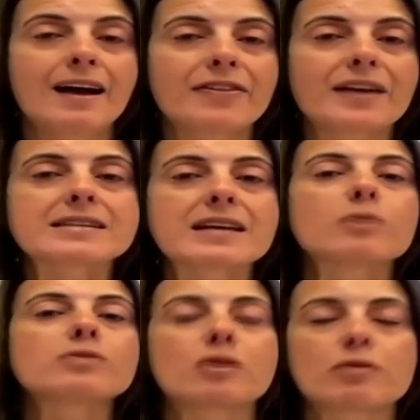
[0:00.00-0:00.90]
they said, oh,
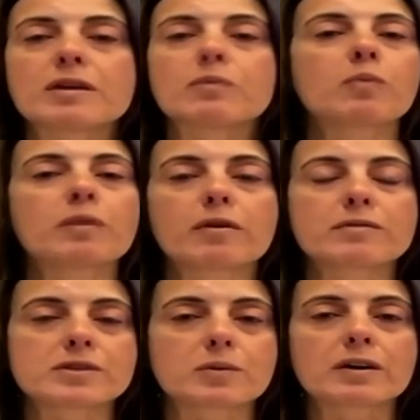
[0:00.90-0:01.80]
sorry, we're
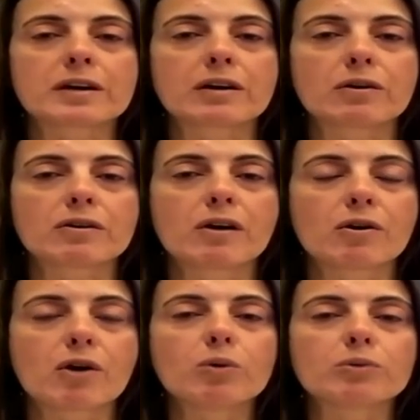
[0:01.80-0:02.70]
obviously working on
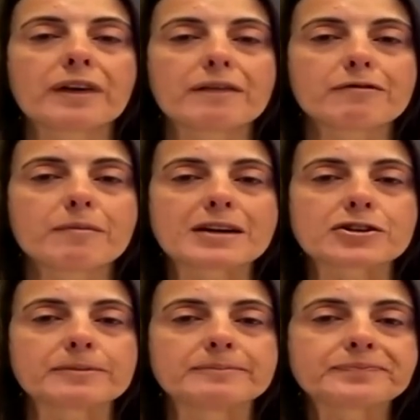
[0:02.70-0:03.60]
old
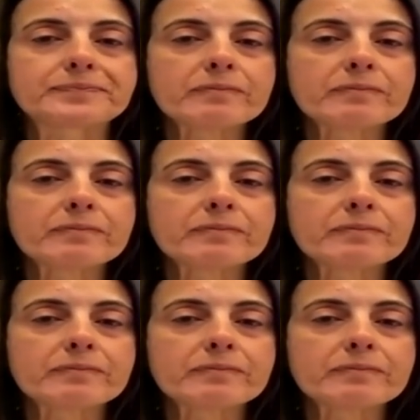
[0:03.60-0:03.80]
information.